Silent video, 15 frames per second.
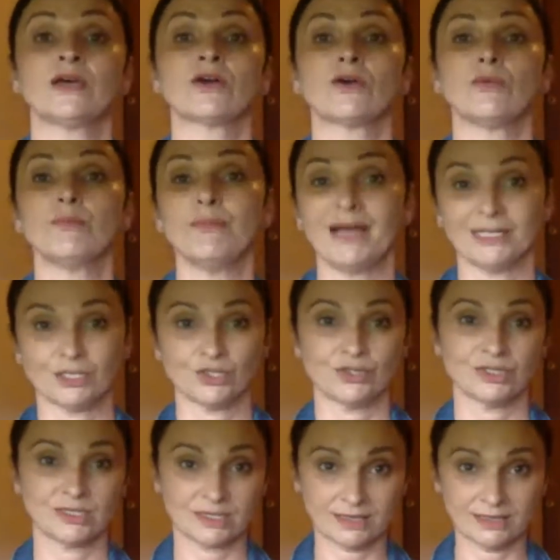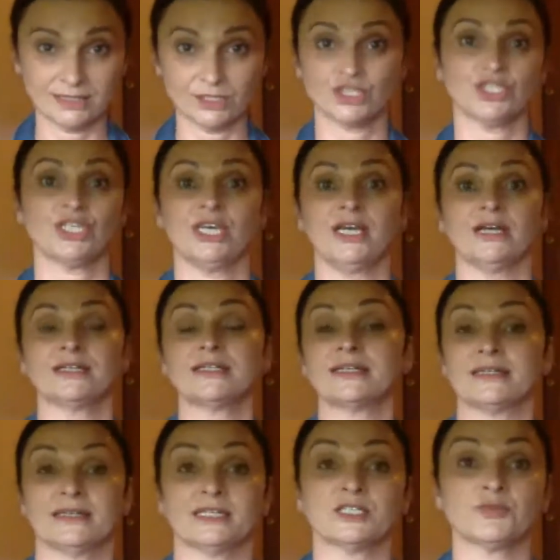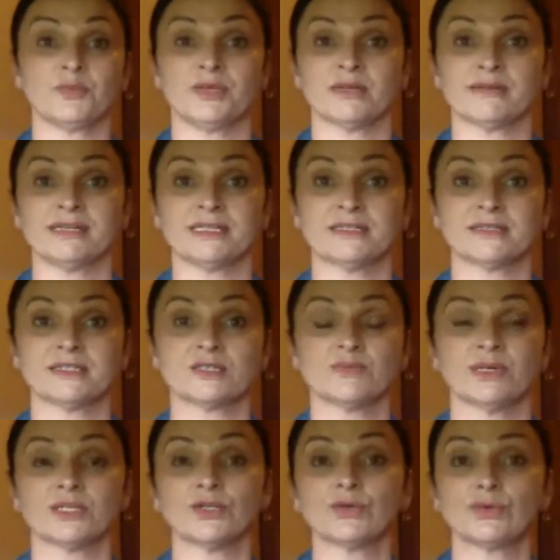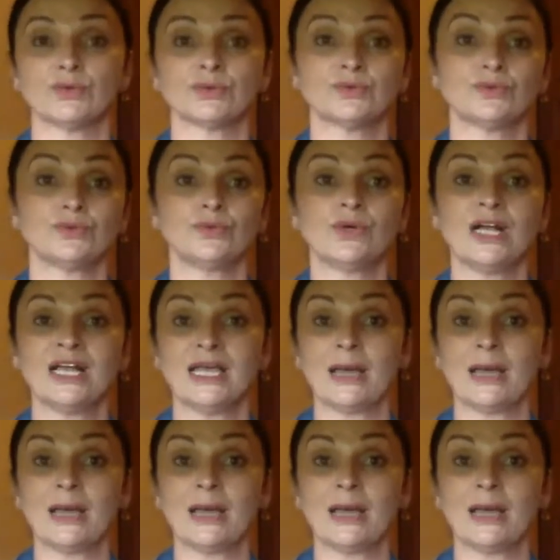compassionately share their experiences, but who do